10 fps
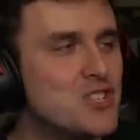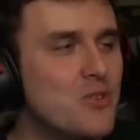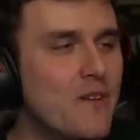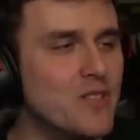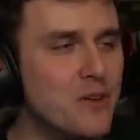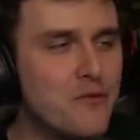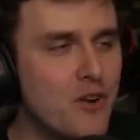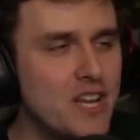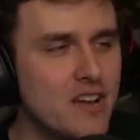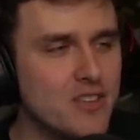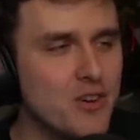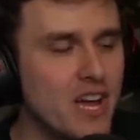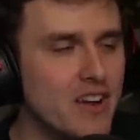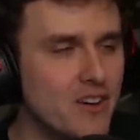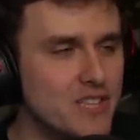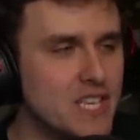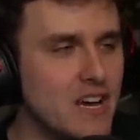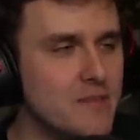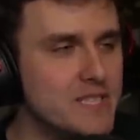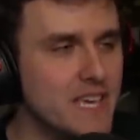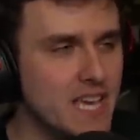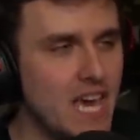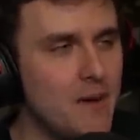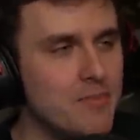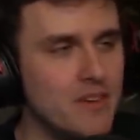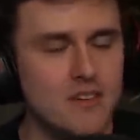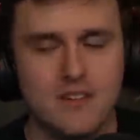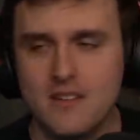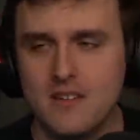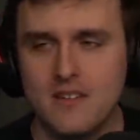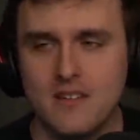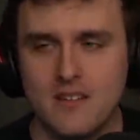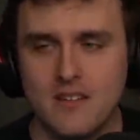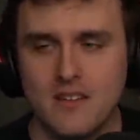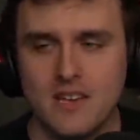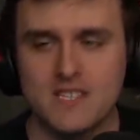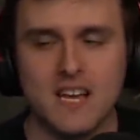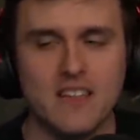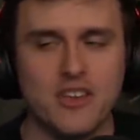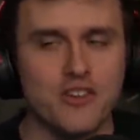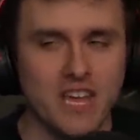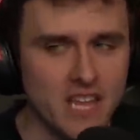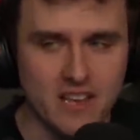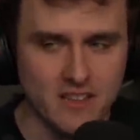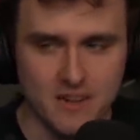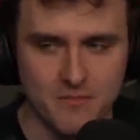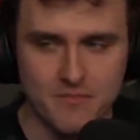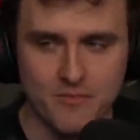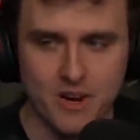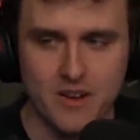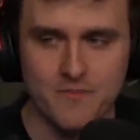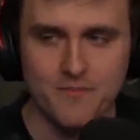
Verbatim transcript: you have a little friend on your head all the time. It's like Cappy. It's not like you're eating them, right?